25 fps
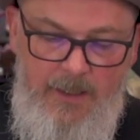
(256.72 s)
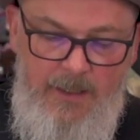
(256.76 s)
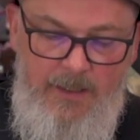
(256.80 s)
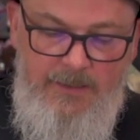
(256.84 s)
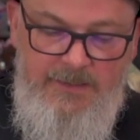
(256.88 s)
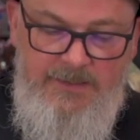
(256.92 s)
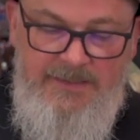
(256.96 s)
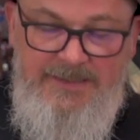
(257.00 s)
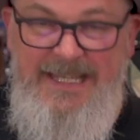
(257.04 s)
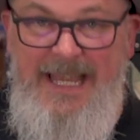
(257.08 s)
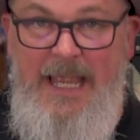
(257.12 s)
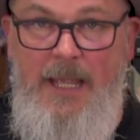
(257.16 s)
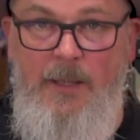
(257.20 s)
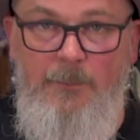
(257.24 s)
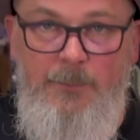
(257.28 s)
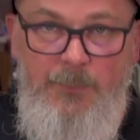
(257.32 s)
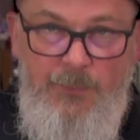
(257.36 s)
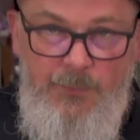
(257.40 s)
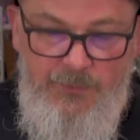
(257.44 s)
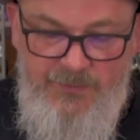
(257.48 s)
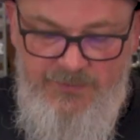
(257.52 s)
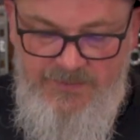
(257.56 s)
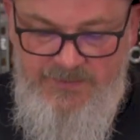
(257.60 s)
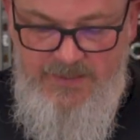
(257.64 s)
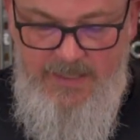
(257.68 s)

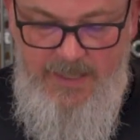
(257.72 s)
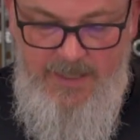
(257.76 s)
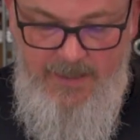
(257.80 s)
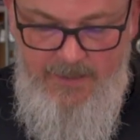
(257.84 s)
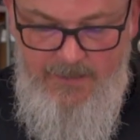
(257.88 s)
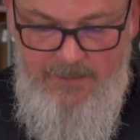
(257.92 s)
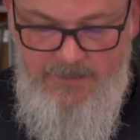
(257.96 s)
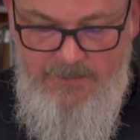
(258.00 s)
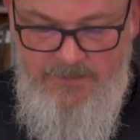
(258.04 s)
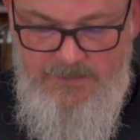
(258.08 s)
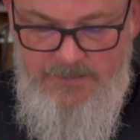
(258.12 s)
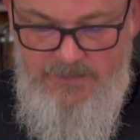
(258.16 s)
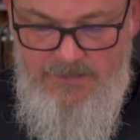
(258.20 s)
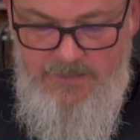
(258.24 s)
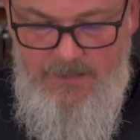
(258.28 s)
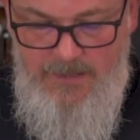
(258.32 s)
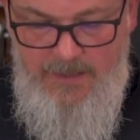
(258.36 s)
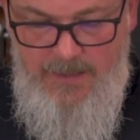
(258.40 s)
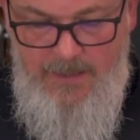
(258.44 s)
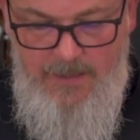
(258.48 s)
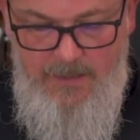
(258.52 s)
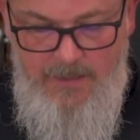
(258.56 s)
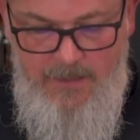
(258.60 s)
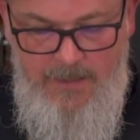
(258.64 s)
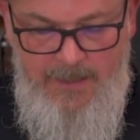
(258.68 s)
sample size,
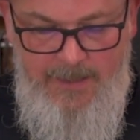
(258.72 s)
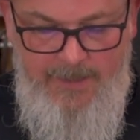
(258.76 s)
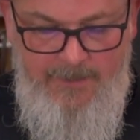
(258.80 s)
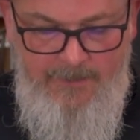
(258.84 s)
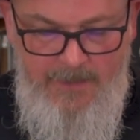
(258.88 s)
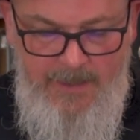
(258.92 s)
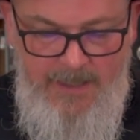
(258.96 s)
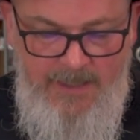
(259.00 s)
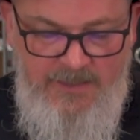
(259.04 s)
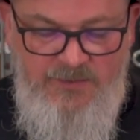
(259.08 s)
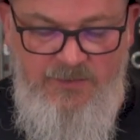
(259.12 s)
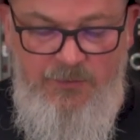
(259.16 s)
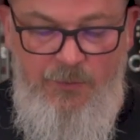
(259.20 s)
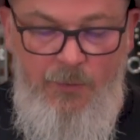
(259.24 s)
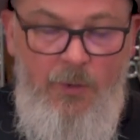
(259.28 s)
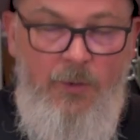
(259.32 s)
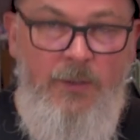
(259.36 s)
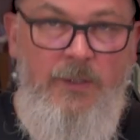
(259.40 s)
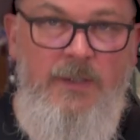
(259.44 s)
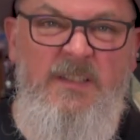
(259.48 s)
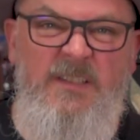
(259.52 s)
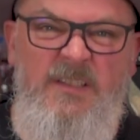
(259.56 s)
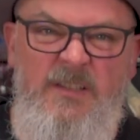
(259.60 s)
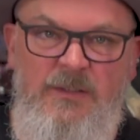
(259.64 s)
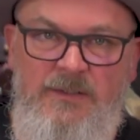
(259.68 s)
as long
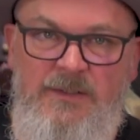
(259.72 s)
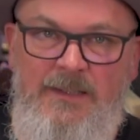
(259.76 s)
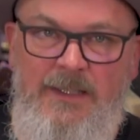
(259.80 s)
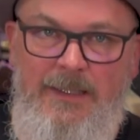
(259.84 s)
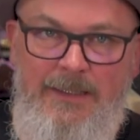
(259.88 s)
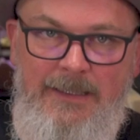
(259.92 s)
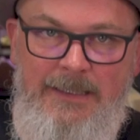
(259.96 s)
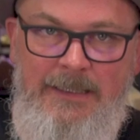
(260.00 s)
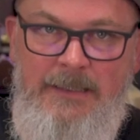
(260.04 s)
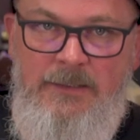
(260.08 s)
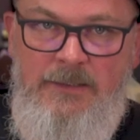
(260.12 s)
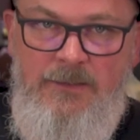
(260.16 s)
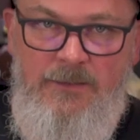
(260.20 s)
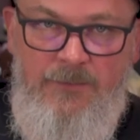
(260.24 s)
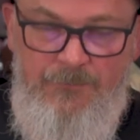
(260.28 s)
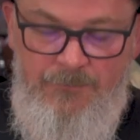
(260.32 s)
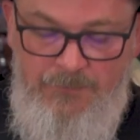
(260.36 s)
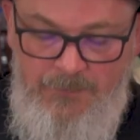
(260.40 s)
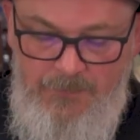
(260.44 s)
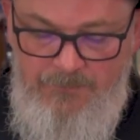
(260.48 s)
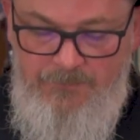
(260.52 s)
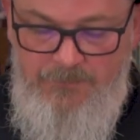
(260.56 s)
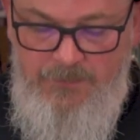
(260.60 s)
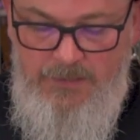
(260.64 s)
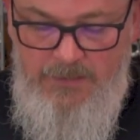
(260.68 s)
as there's at least
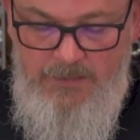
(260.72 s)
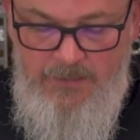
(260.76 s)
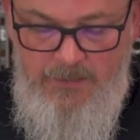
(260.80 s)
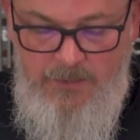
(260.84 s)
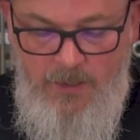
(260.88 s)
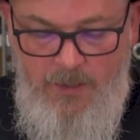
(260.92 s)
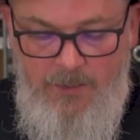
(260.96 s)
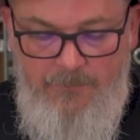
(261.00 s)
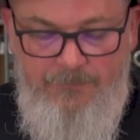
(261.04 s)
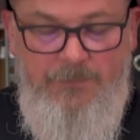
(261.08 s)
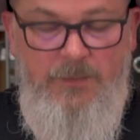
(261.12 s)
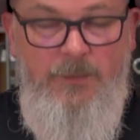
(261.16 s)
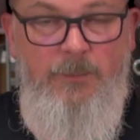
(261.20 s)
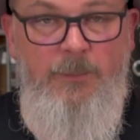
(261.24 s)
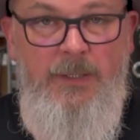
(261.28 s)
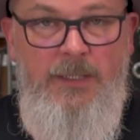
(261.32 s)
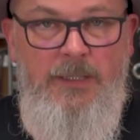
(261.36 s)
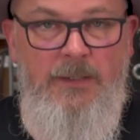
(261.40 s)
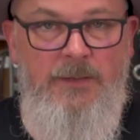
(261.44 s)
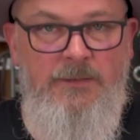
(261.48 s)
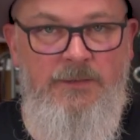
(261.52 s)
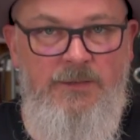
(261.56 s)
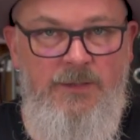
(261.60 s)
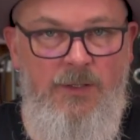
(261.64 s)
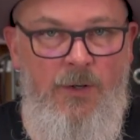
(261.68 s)
50 coffee
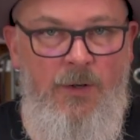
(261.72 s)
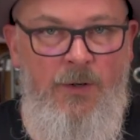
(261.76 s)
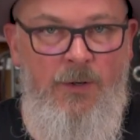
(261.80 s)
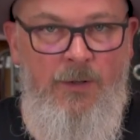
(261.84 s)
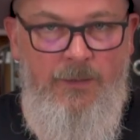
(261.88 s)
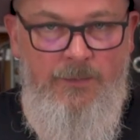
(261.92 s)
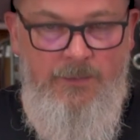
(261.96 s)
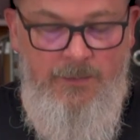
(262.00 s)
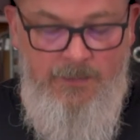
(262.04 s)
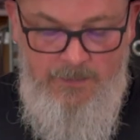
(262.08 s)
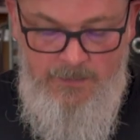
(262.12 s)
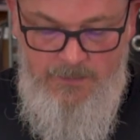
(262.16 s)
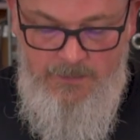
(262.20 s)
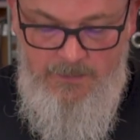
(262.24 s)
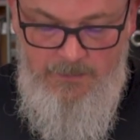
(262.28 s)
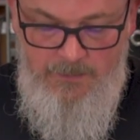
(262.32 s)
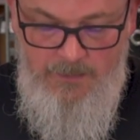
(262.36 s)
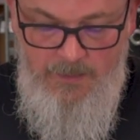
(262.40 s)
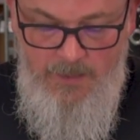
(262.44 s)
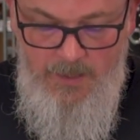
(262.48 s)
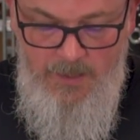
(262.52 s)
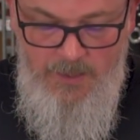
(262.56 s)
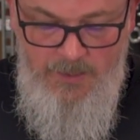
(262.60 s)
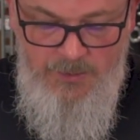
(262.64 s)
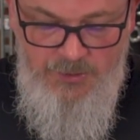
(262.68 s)
beans on the
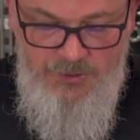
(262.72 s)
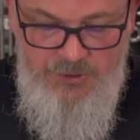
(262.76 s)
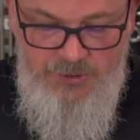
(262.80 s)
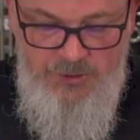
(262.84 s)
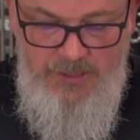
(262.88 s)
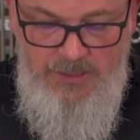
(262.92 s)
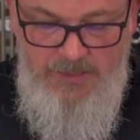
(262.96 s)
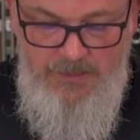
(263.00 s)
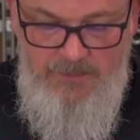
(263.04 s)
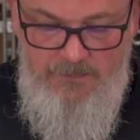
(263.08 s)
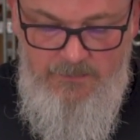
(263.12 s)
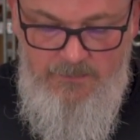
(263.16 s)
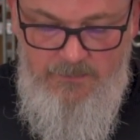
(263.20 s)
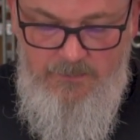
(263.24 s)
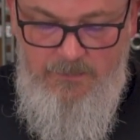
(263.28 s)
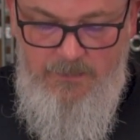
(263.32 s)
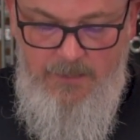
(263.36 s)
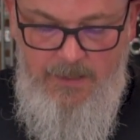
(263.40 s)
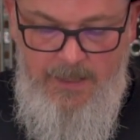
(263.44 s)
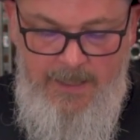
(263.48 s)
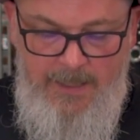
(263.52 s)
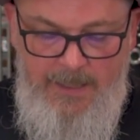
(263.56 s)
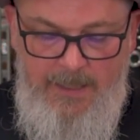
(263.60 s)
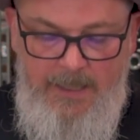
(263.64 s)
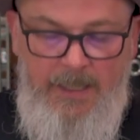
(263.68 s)
sheet,
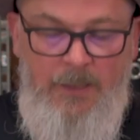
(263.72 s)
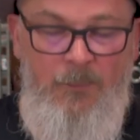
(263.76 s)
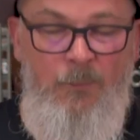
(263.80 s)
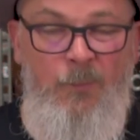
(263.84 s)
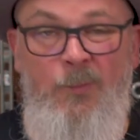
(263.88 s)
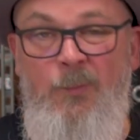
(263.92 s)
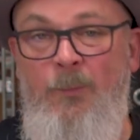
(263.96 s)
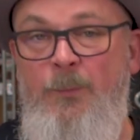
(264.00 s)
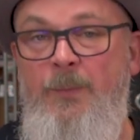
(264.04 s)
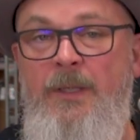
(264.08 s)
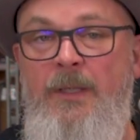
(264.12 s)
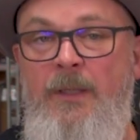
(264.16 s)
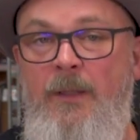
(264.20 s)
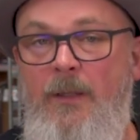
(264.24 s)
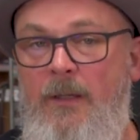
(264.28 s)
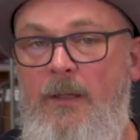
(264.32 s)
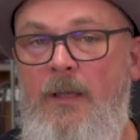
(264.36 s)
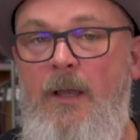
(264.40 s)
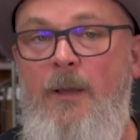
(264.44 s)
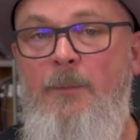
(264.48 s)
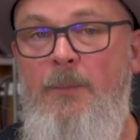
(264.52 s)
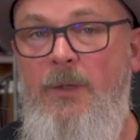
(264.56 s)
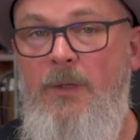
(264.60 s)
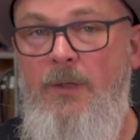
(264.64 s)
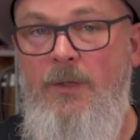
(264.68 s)
it will
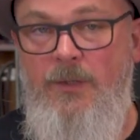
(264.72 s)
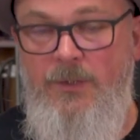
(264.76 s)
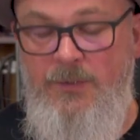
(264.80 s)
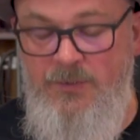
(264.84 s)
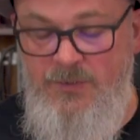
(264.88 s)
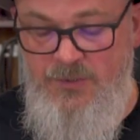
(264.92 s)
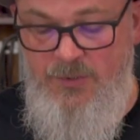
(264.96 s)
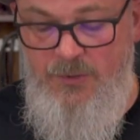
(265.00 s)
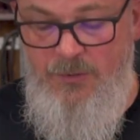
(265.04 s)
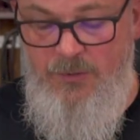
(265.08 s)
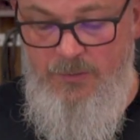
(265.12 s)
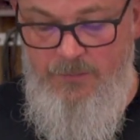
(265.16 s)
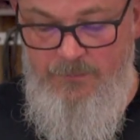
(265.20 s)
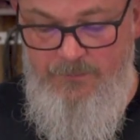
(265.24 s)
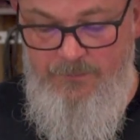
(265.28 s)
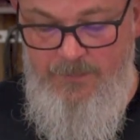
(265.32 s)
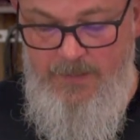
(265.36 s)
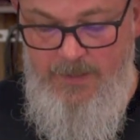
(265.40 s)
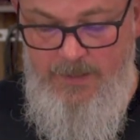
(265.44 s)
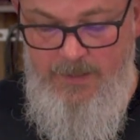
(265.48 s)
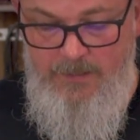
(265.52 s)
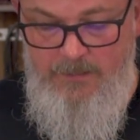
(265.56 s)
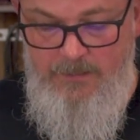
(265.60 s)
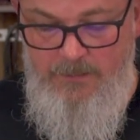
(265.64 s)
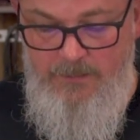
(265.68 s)
become a
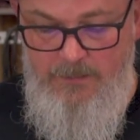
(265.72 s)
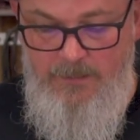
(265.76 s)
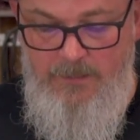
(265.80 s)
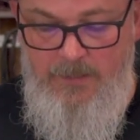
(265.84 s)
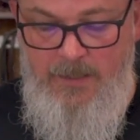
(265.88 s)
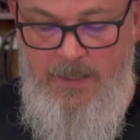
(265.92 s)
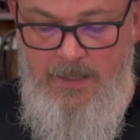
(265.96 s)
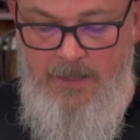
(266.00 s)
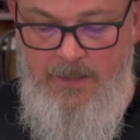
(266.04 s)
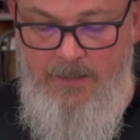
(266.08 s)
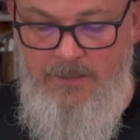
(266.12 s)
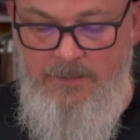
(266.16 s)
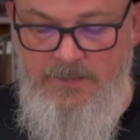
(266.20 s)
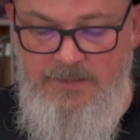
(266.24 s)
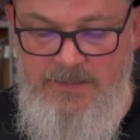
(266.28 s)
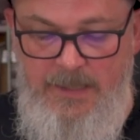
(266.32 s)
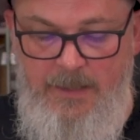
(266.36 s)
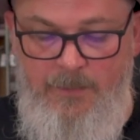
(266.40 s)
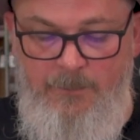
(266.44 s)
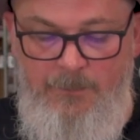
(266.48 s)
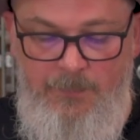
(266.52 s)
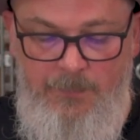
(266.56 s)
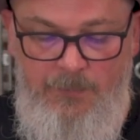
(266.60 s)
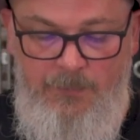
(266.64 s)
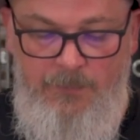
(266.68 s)
certified
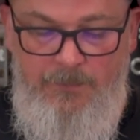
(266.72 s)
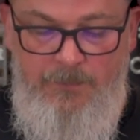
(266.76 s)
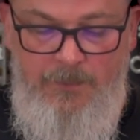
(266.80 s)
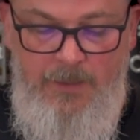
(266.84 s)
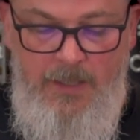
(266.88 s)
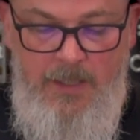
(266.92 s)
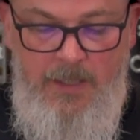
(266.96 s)
sample.